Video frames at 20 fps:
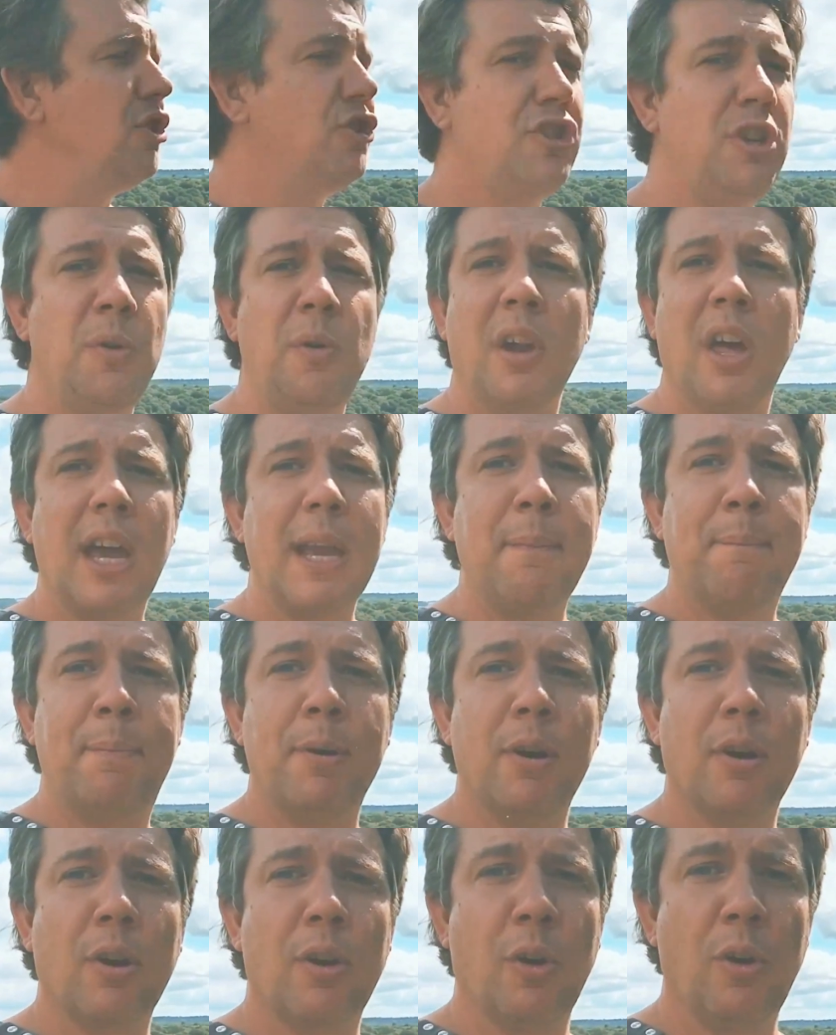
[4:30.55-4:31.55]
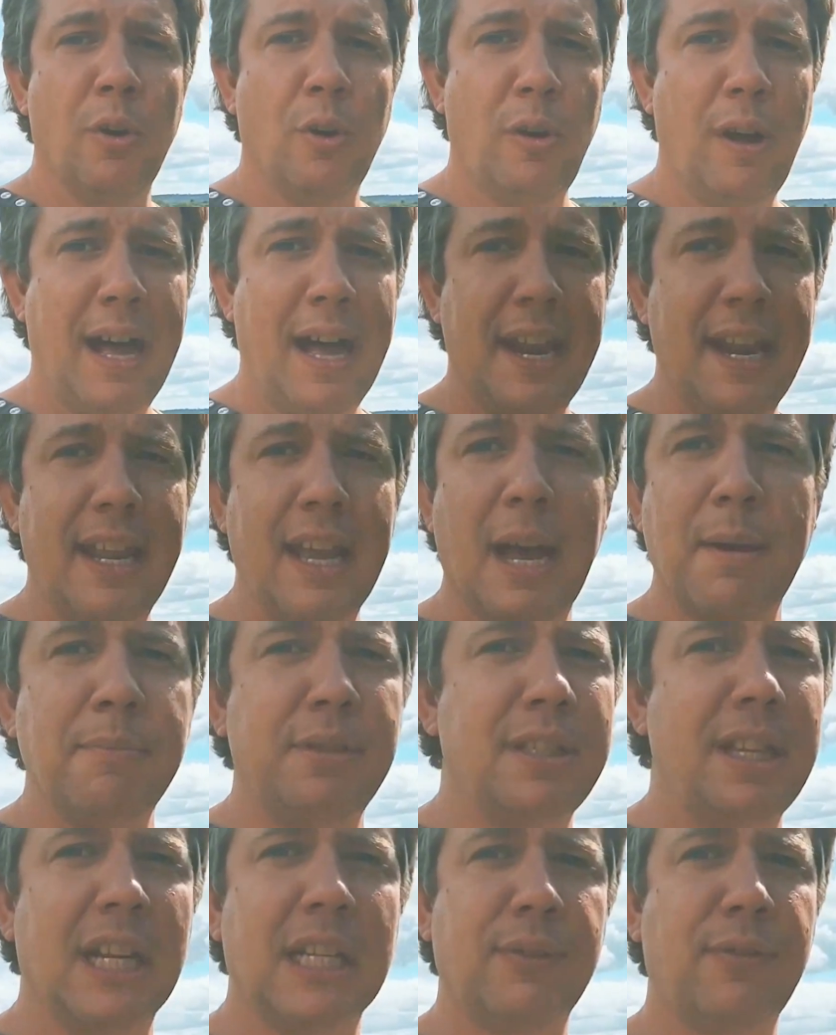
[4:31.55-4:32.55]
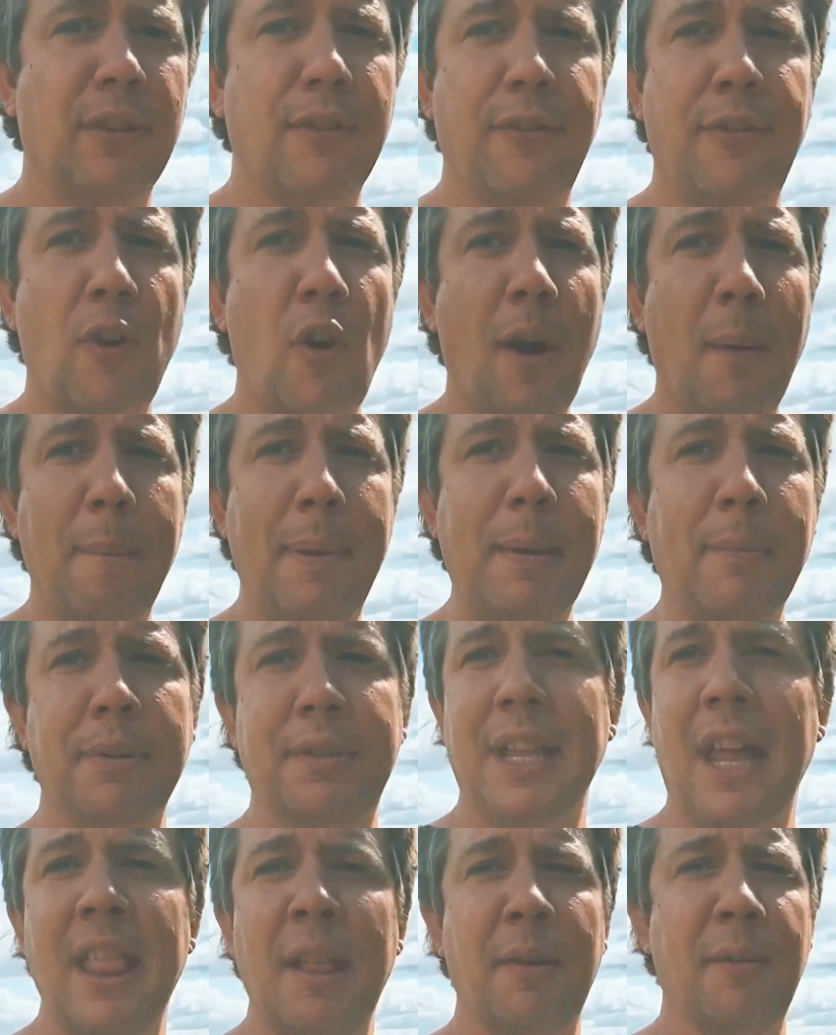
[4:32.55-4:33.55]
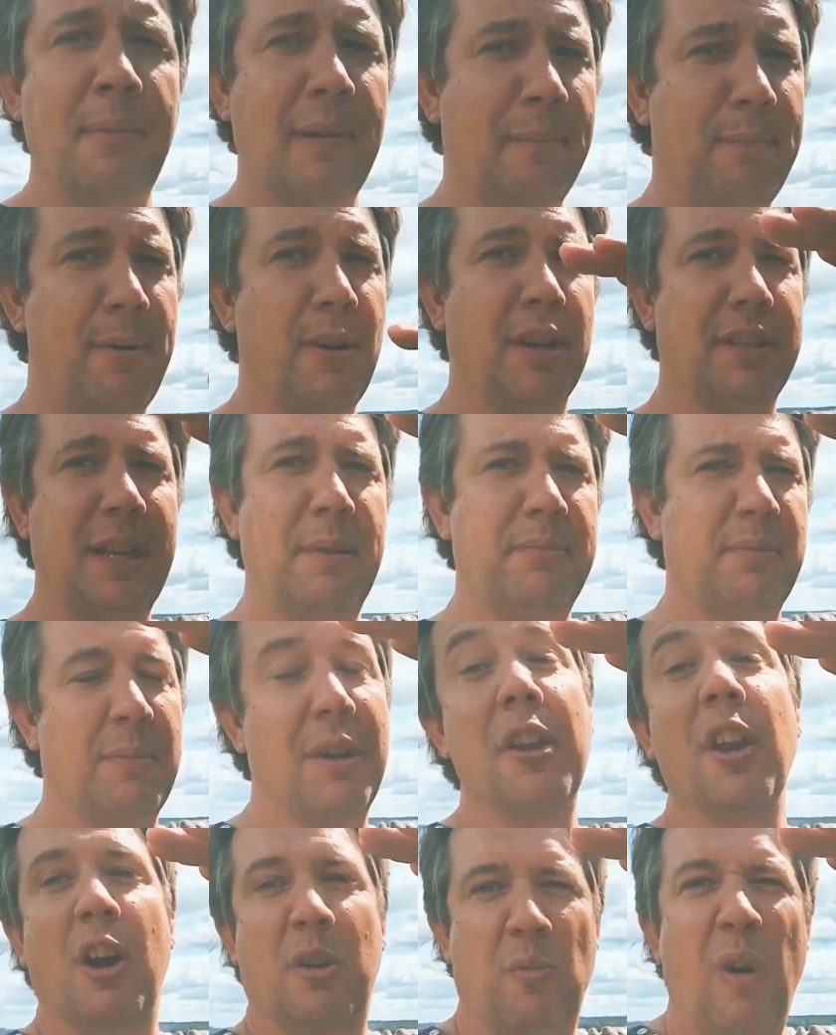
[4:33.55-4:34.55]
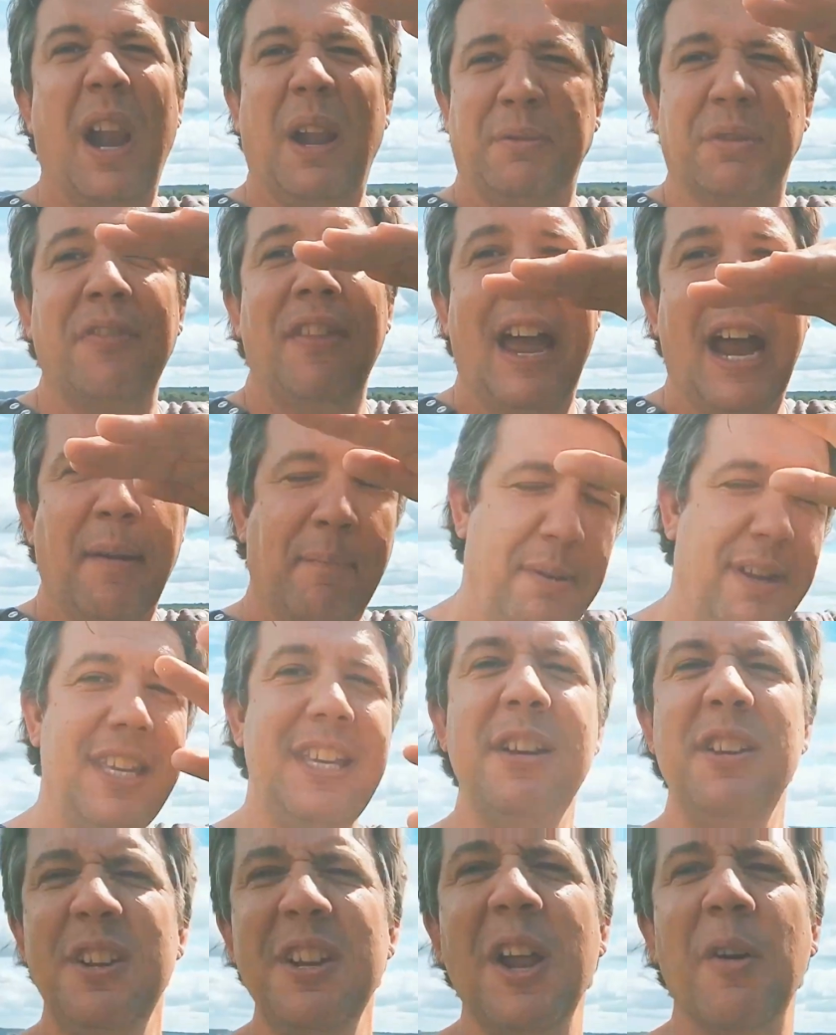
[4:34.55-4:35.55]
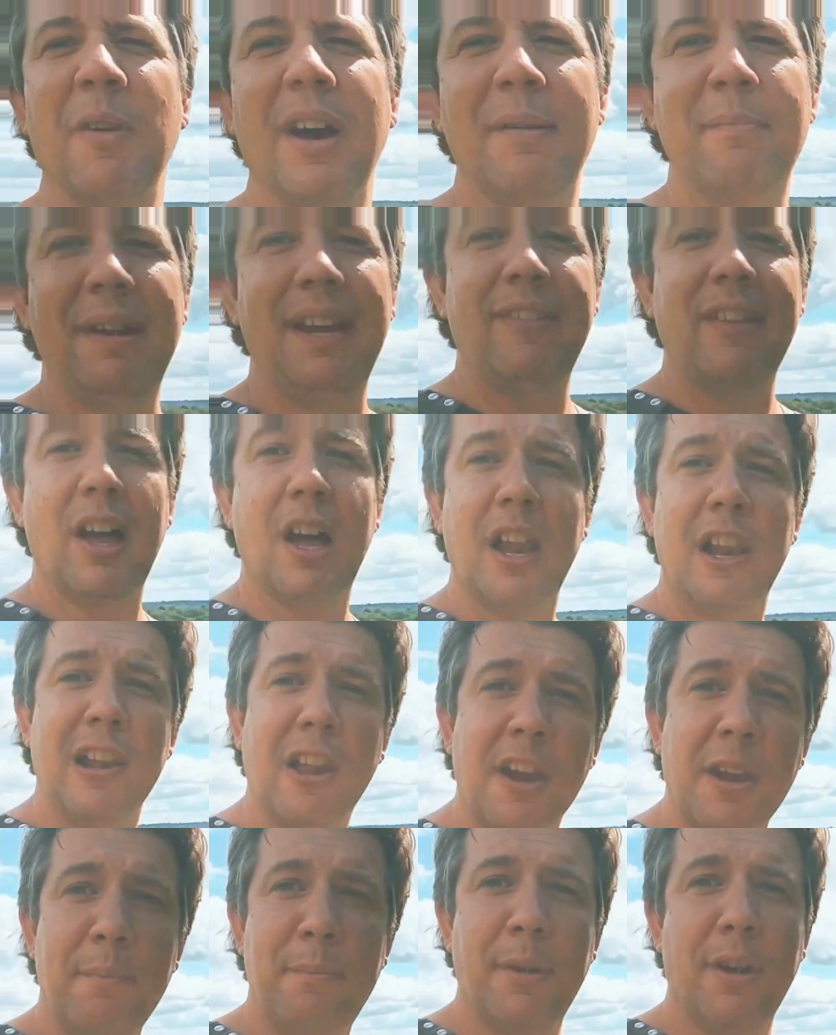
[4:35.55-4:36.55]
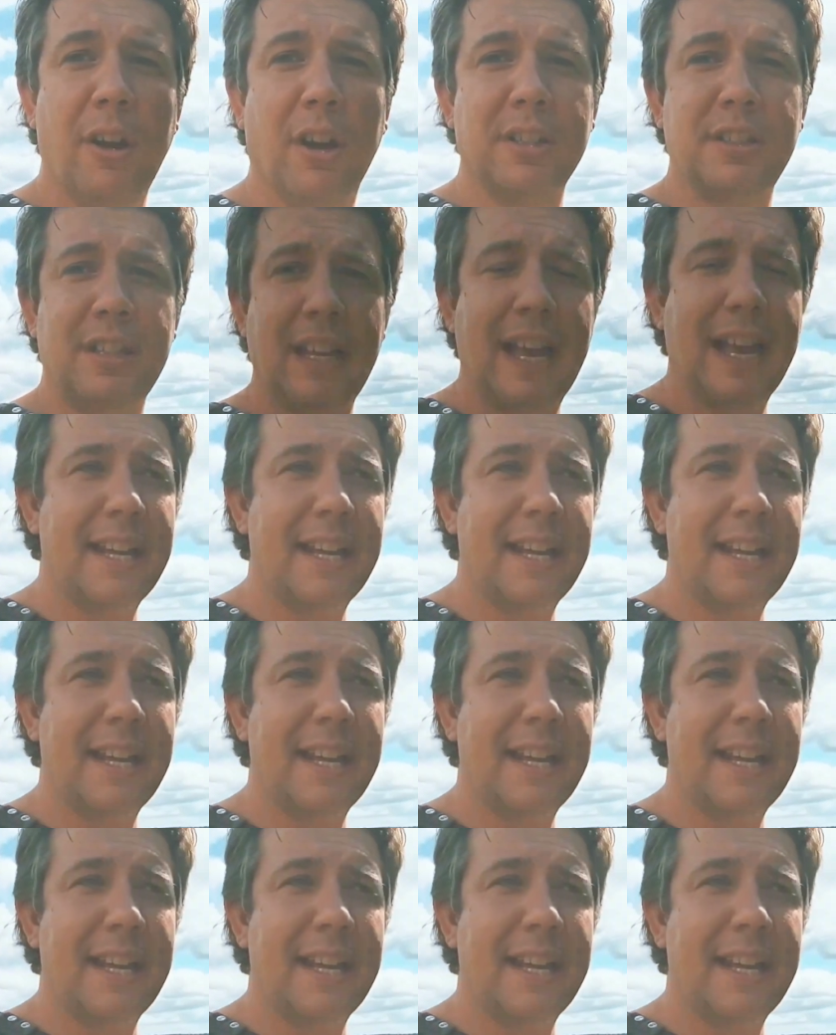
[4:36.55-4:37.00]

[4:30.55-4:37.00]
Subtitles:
July book haul, and I'm 6'4" and people standing with books up to, well, not quite up to there, but you know what I mean, a lot of books.